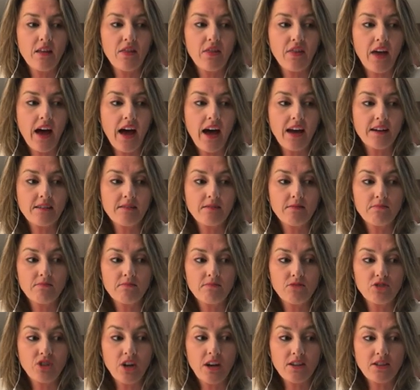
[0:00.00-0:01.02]
that
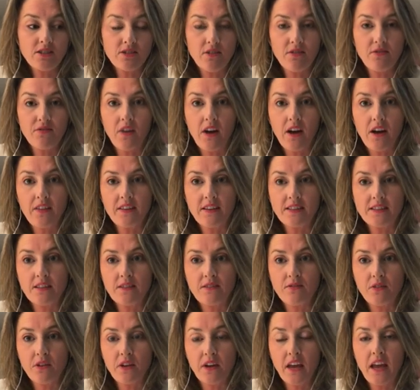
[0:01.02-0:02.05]
justified this
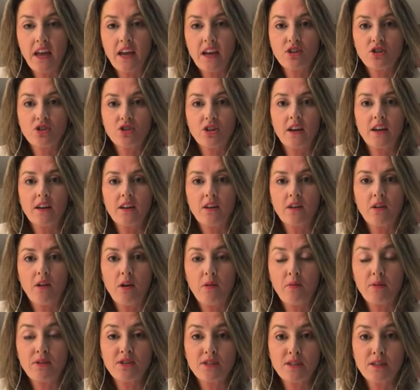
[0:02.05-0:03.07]
invocation? You know, are
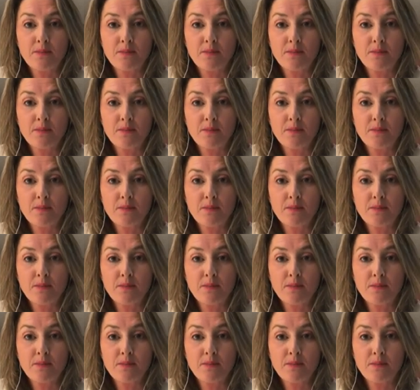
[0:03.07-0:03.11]
we just